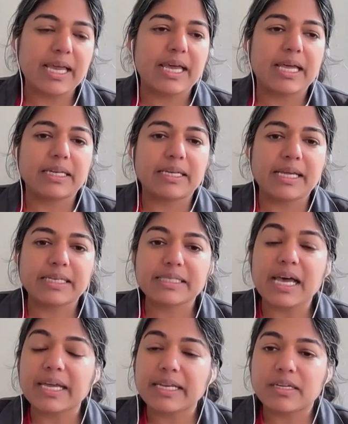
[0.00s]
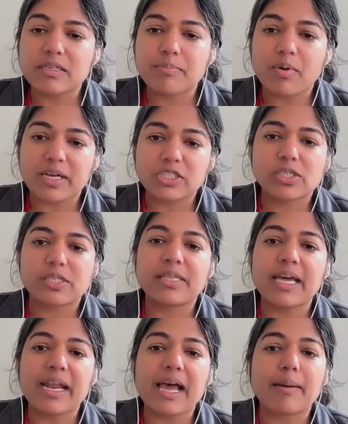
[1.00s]
and anxiety and depression
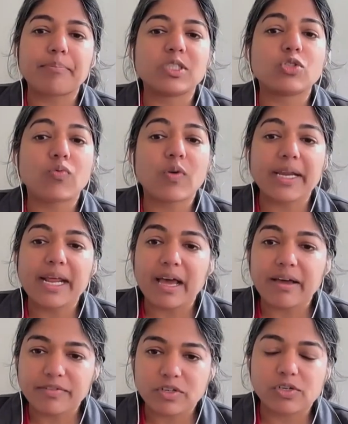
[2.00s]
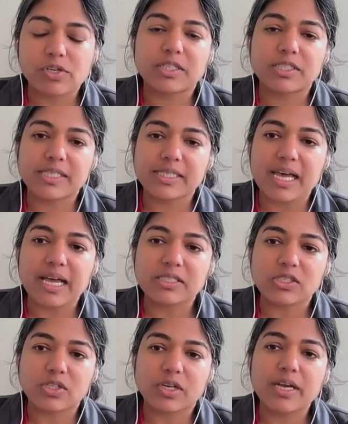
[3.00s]
that happens right after a
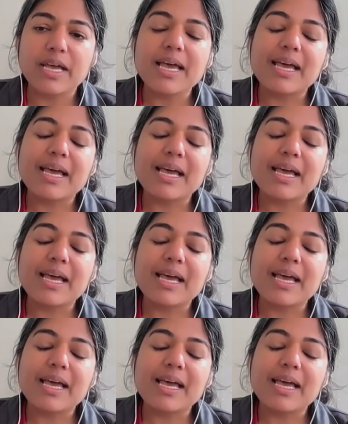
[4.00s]
disaster.